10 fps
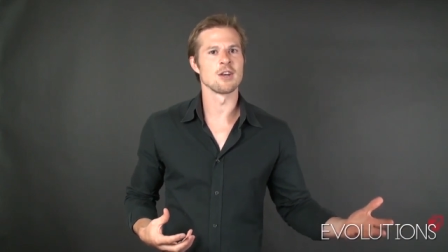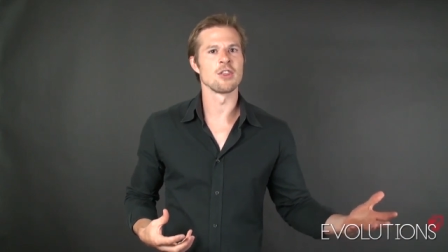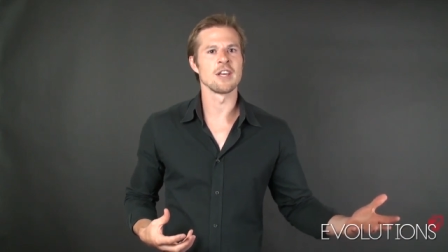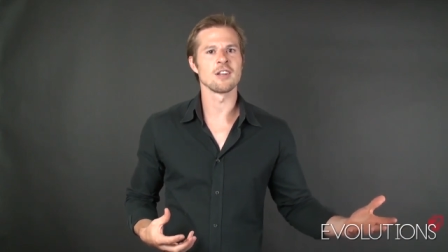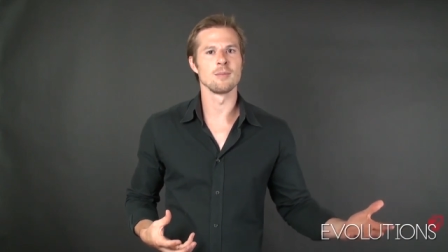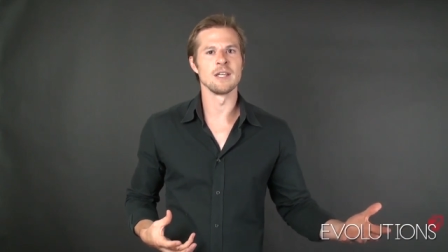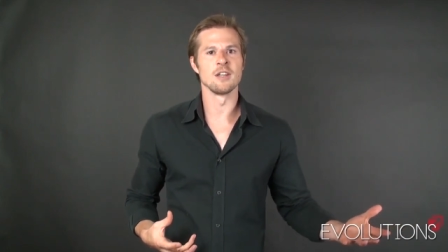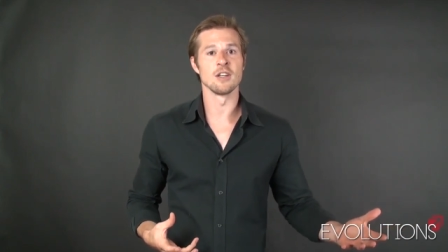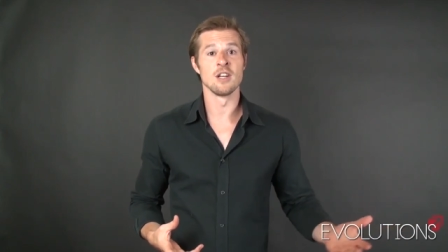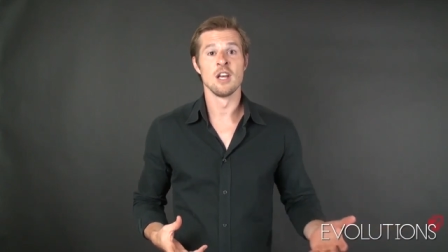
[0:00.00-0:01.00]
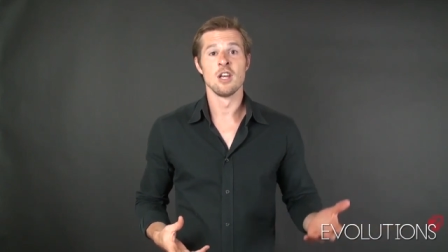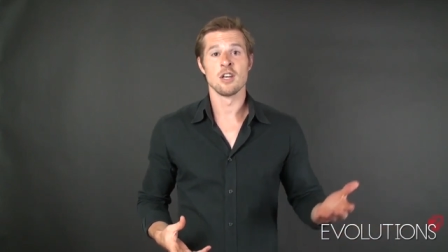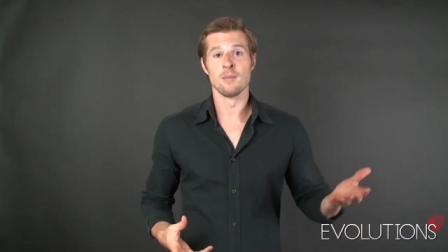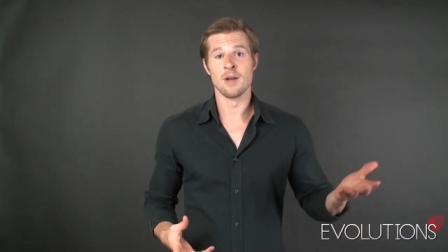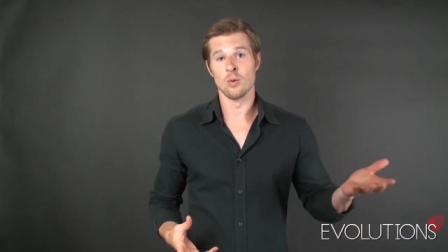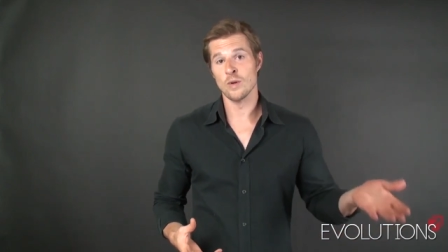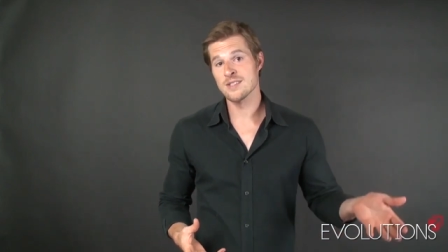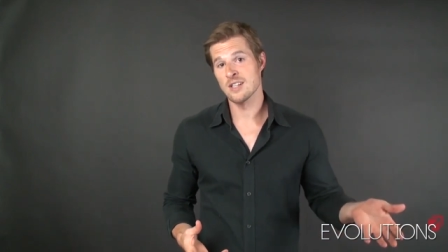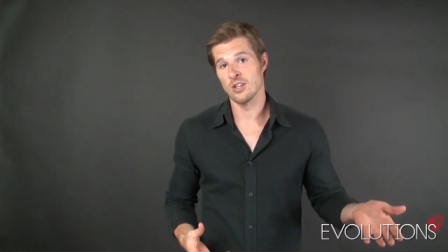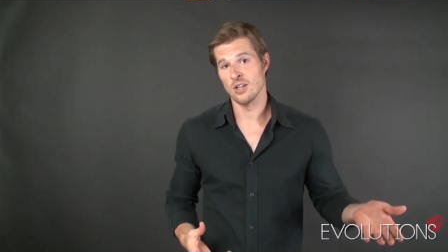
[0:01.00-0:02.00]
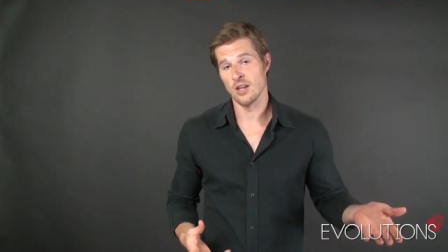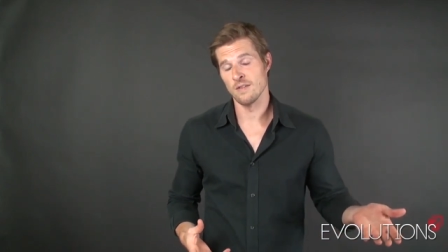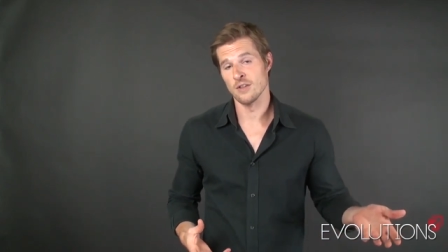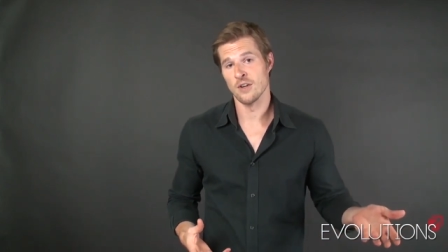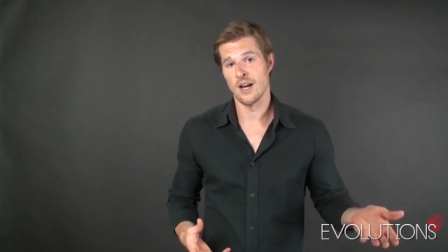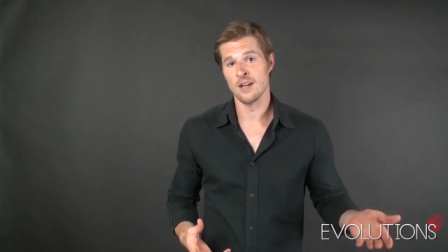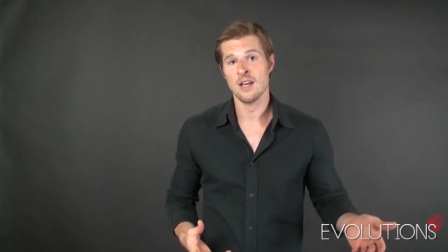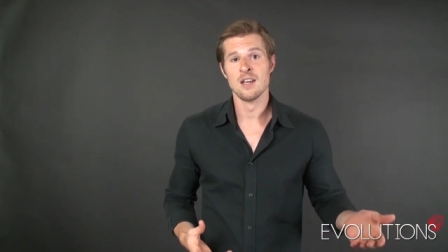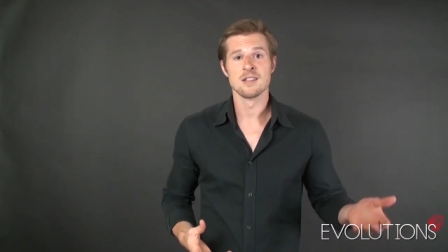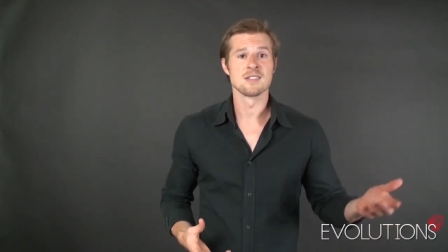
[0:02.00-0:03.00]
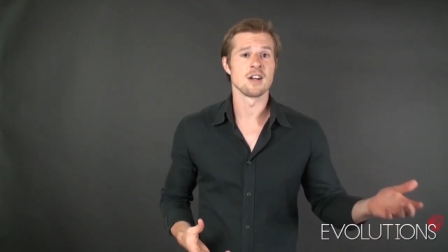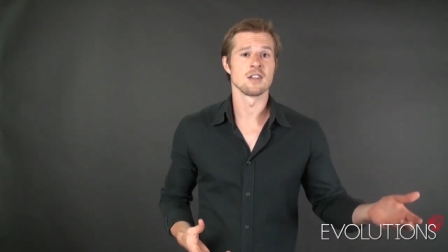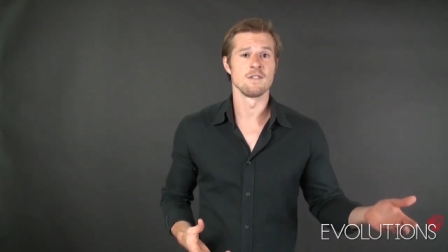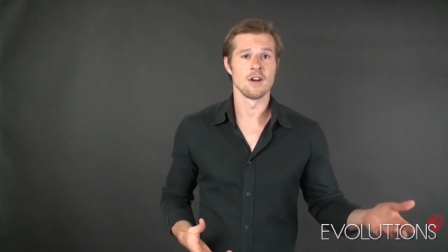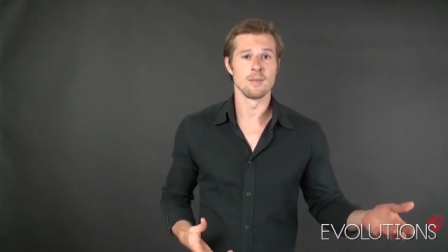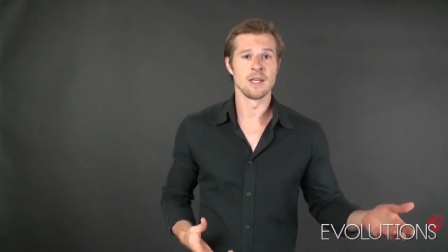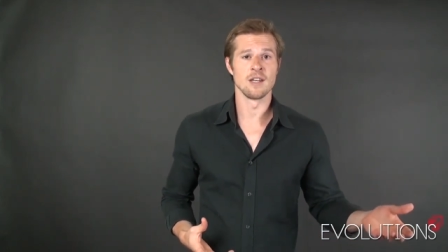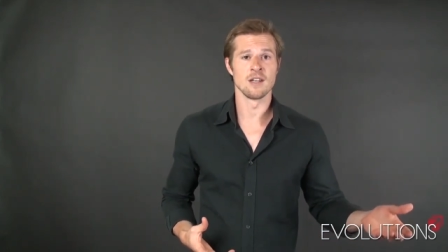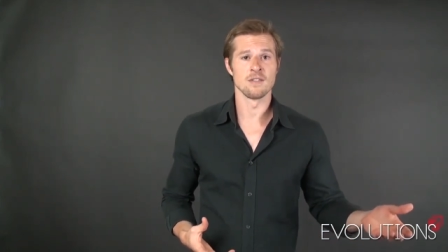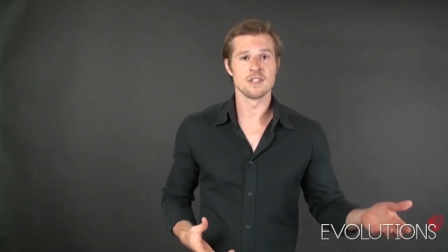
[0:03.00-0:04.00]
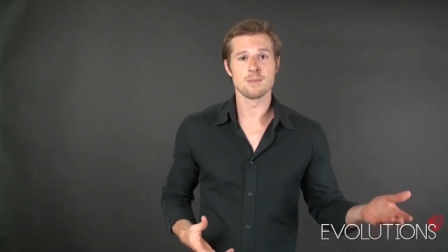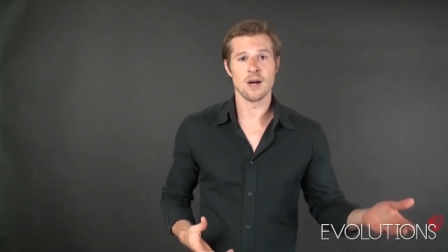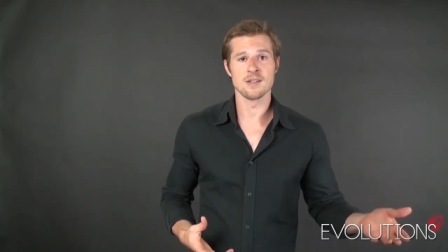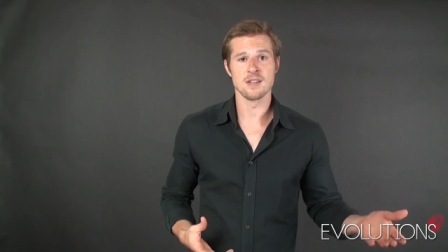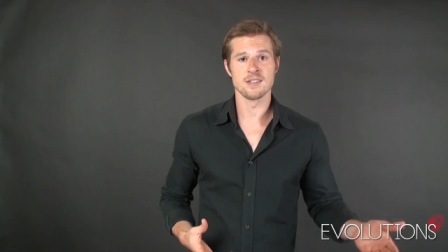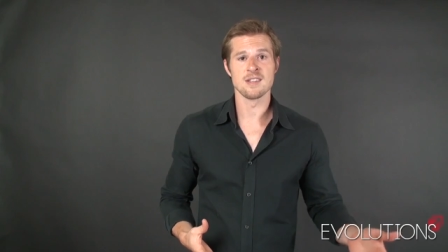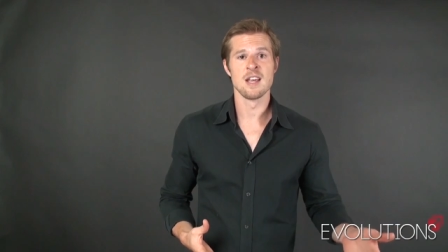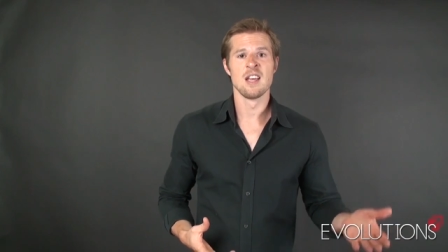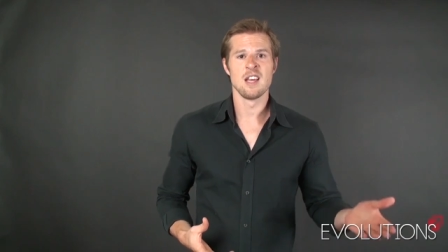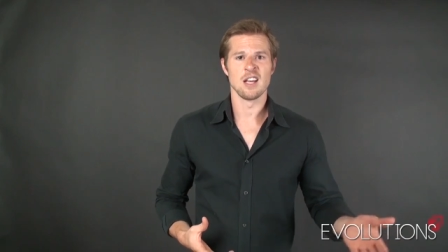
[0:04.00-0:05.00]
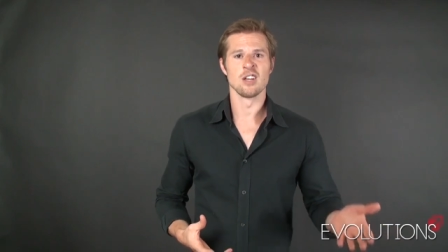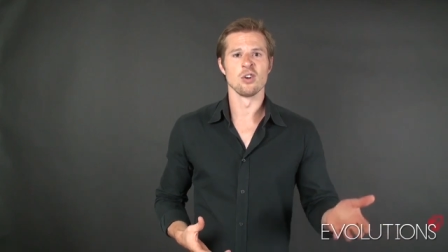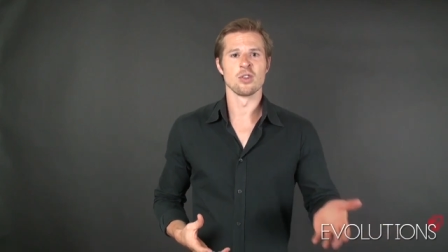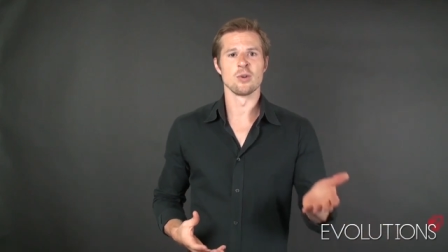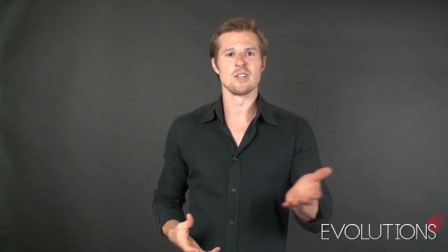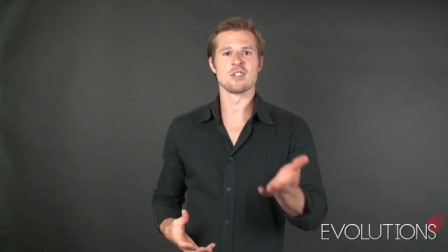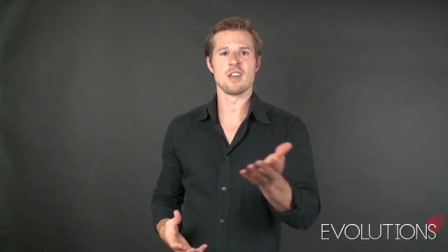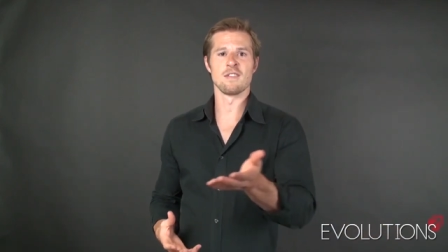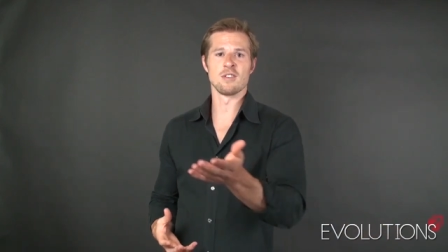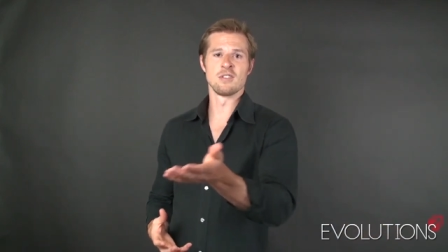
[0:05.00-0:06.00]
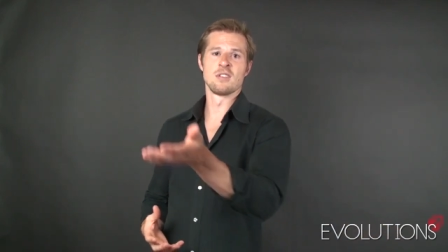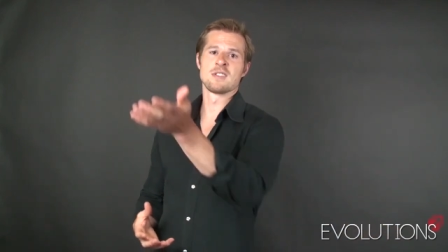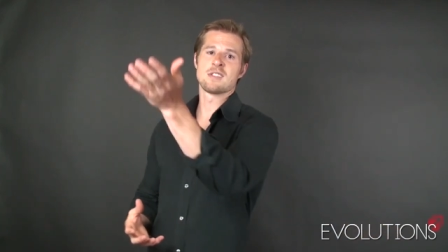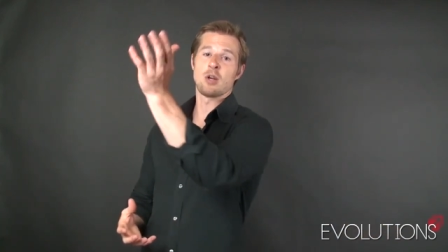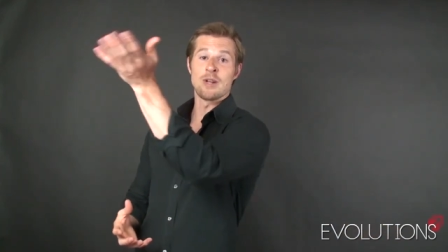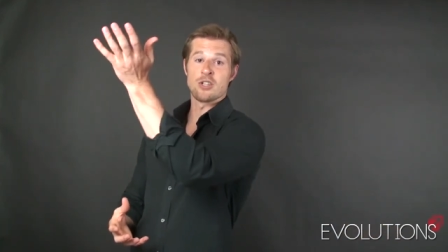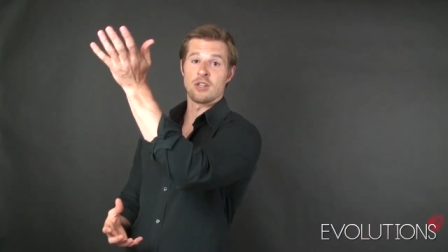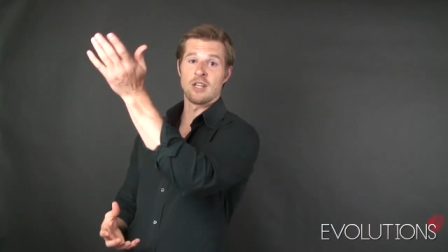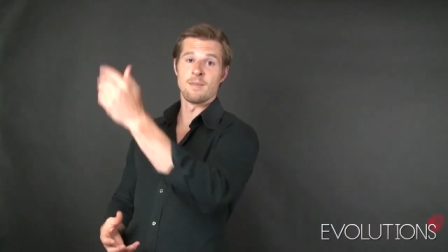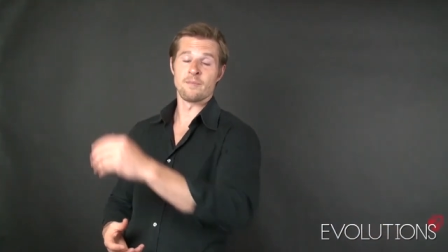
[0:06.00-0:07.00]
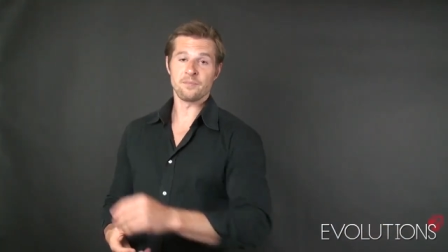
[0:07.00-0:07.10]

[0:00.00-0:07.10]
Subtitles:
So I think it'll be good, no matter what skill level you're at, to start at the very beginning of this process and go through each level sequentially.